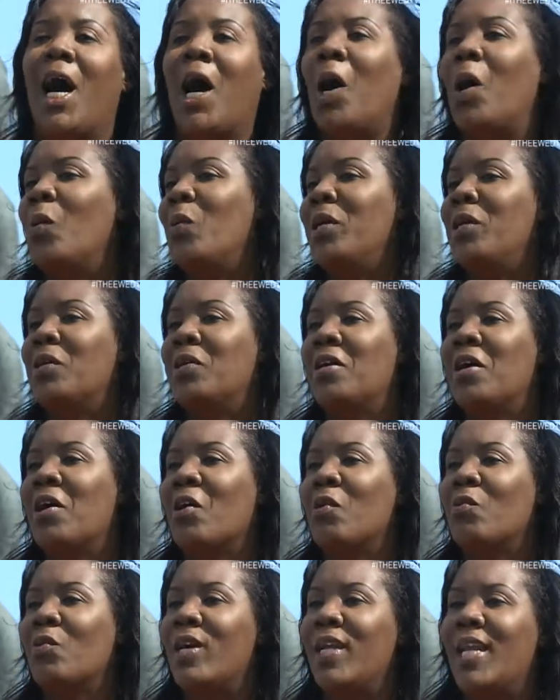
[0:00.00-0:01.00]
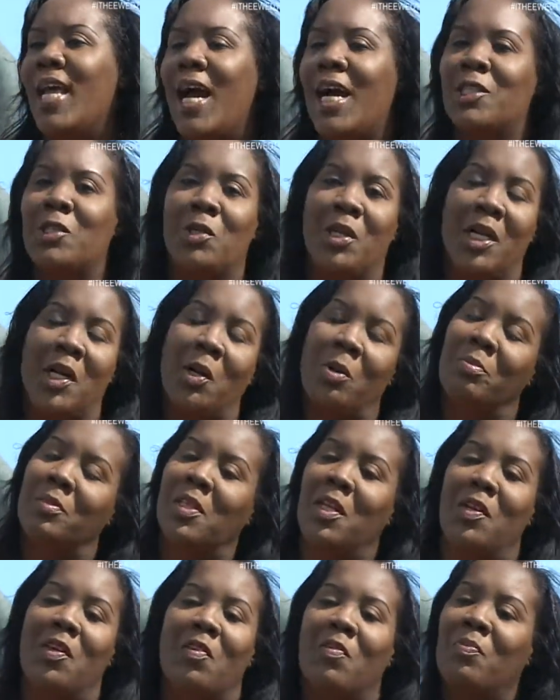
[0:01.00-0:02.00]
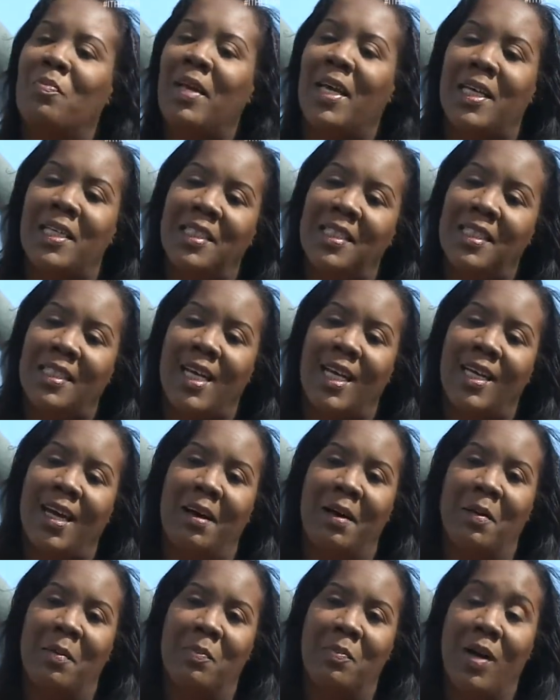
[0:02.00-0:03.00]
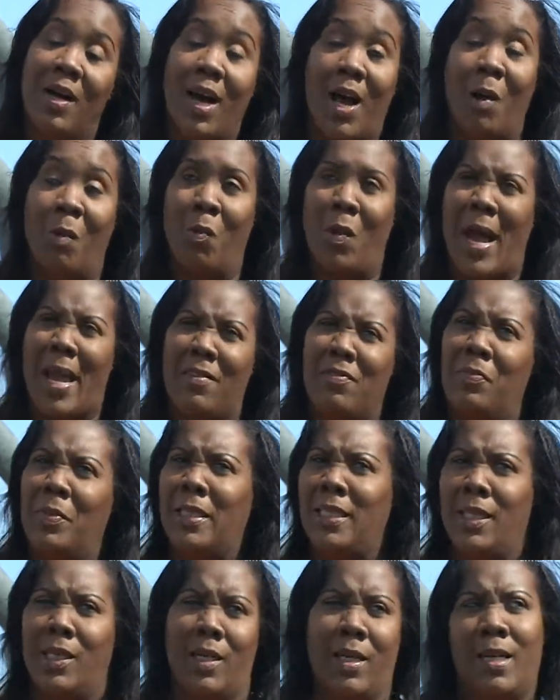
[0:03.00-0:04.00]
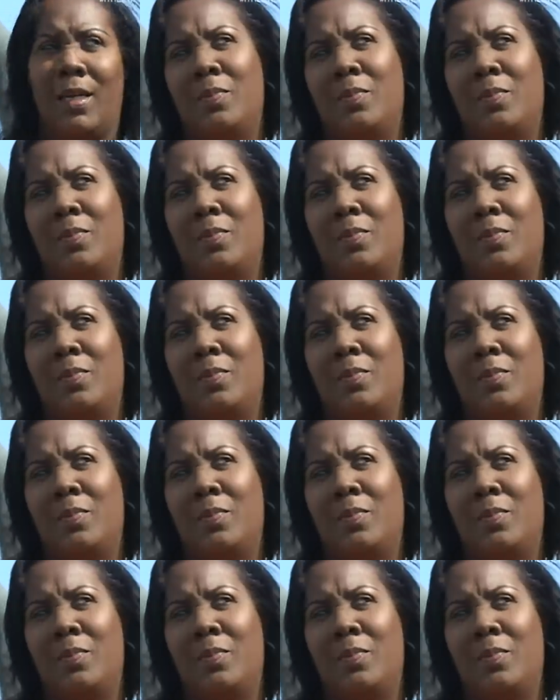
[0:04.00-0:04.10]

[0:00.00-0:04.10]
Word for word: how he really actually come to love me as um, a wife material.